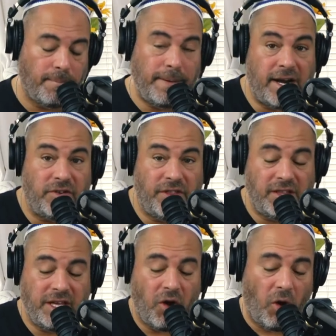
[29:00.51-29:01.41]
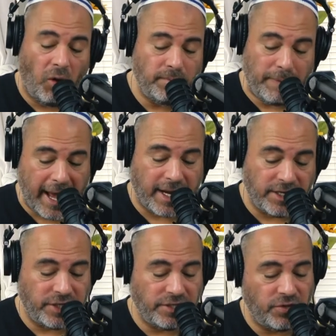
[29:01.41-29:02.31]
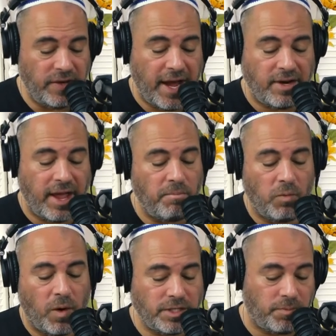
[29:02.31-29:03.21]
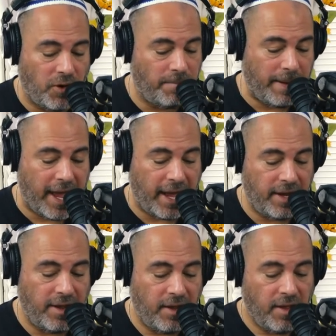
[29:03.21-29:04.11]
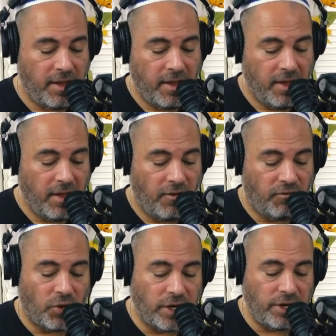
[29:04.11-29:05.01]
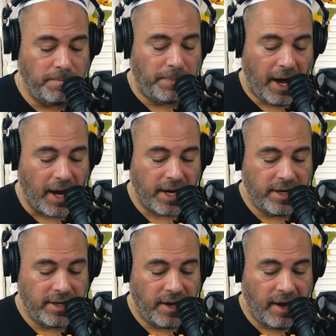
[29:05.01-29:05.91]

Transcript: are better than the old packages. You now get much more bang for your buck